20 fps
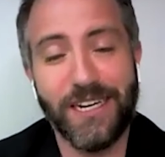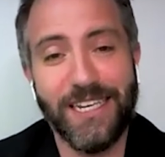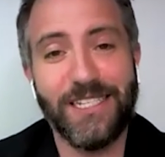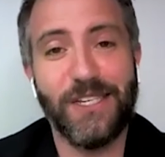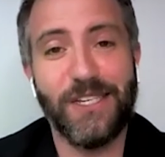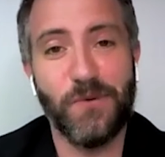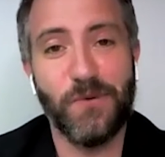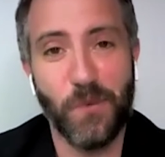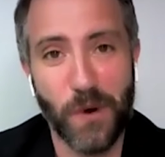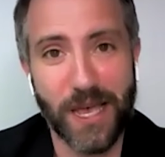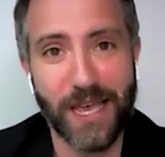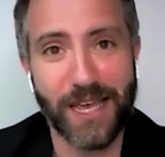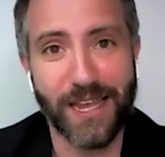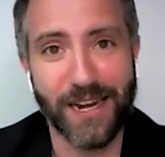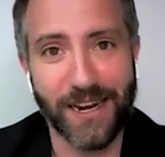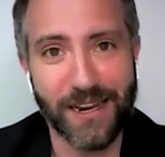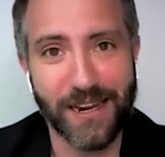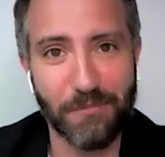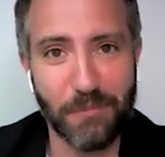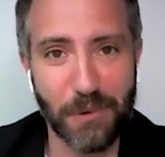easy
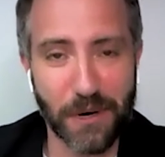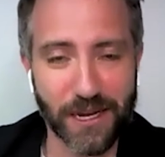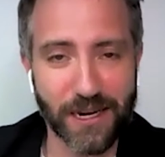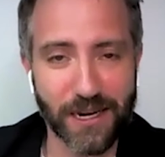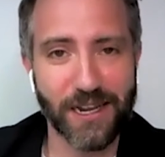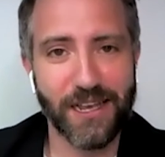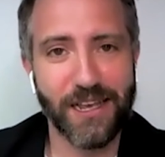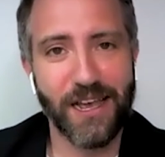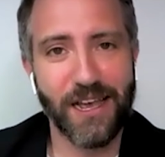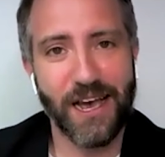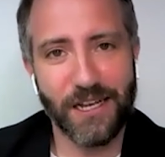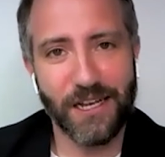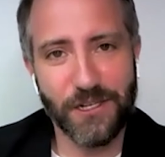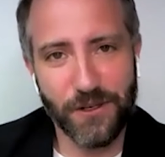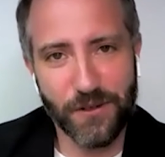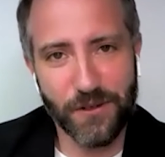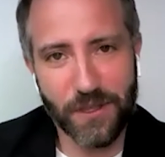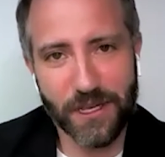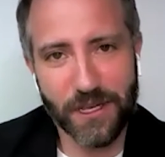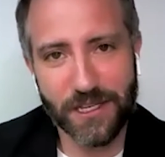win, but I
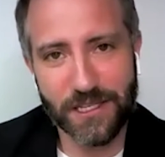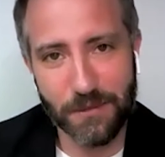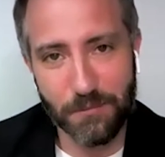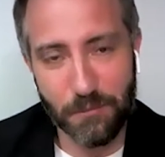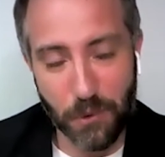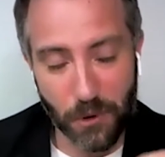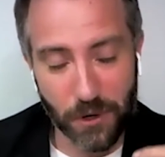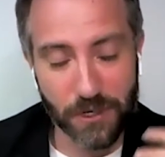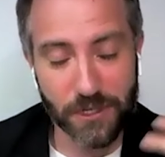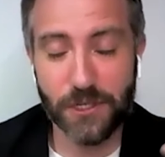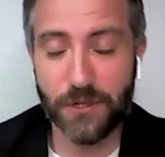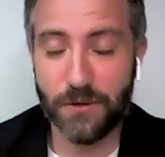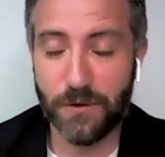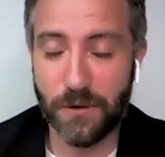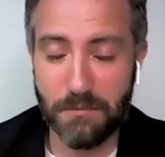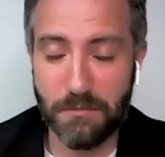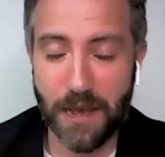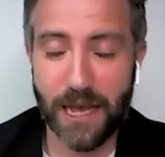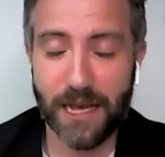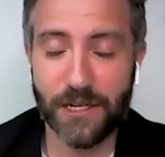do think it's important to
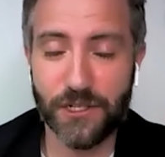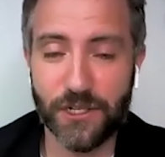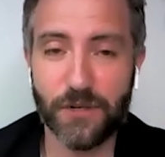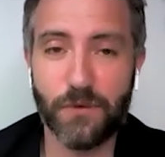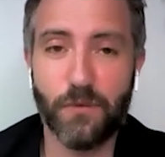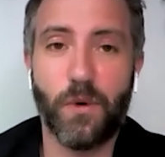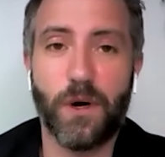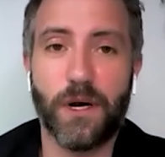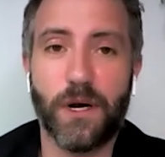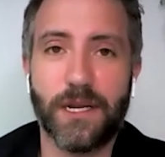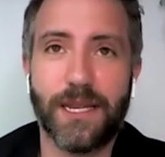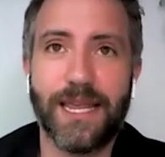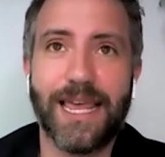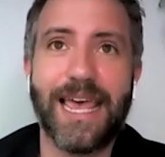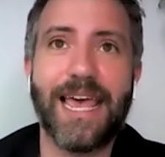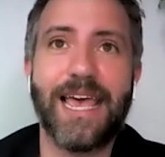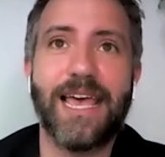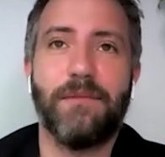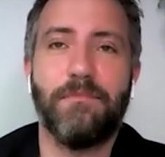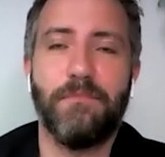imagine what
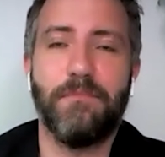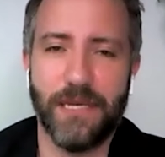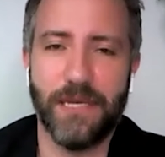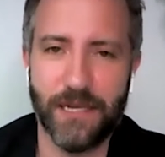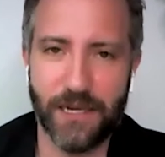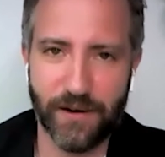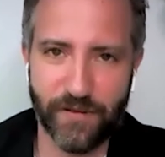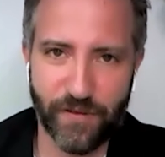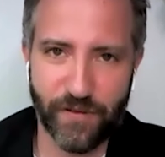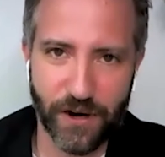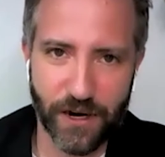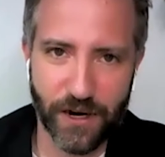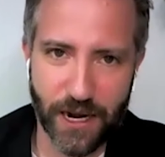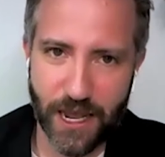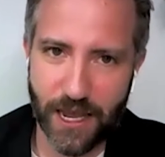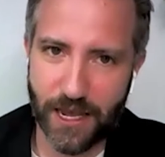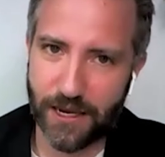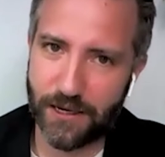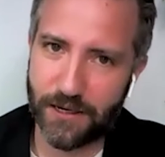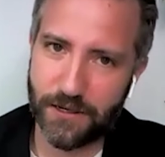can be different,
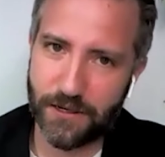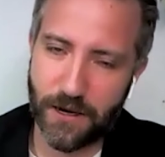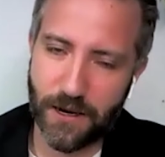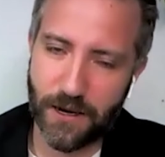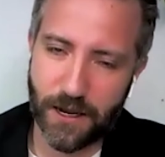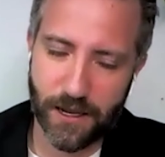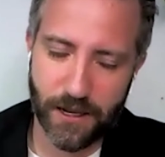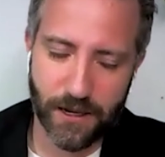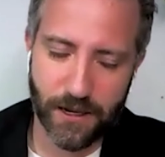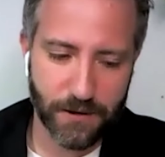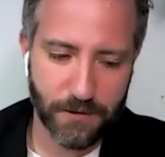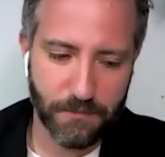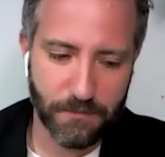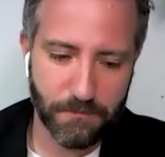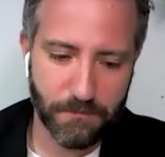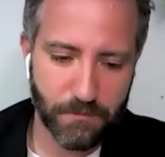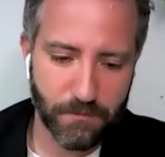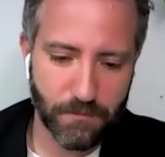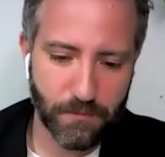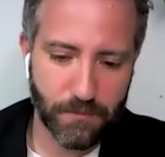and
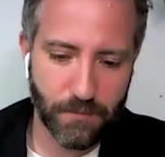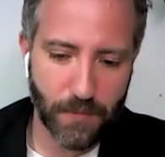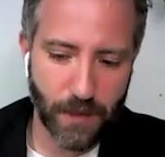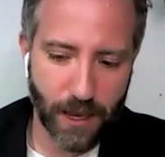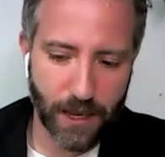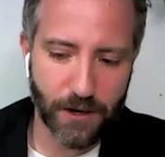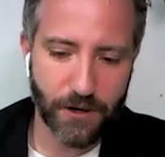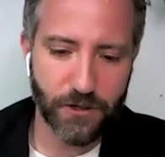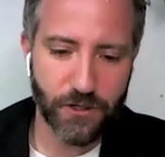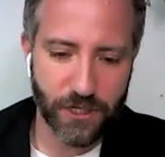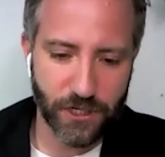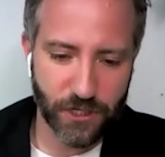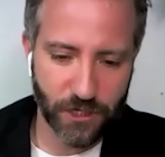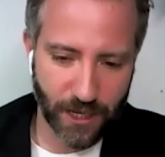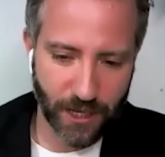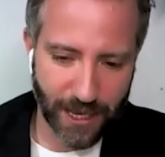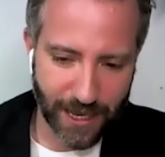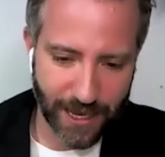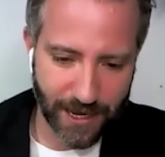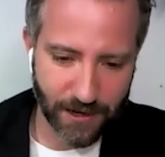energy
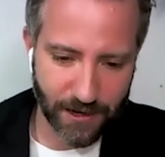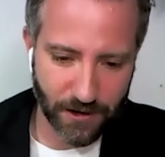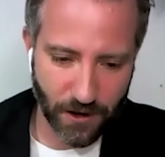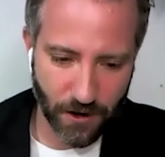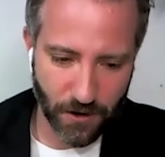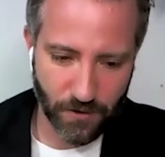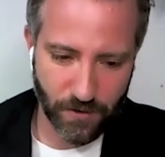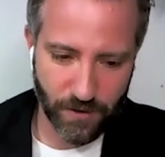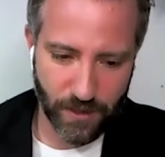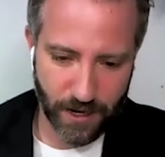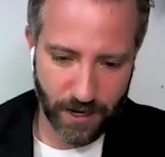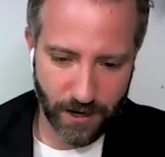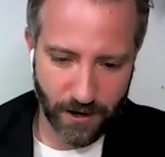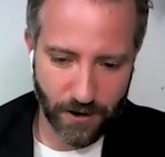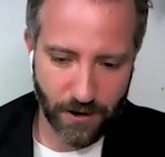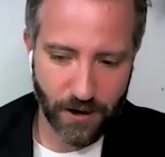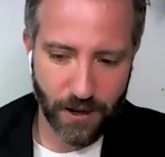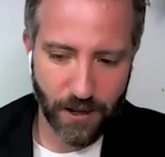can go there.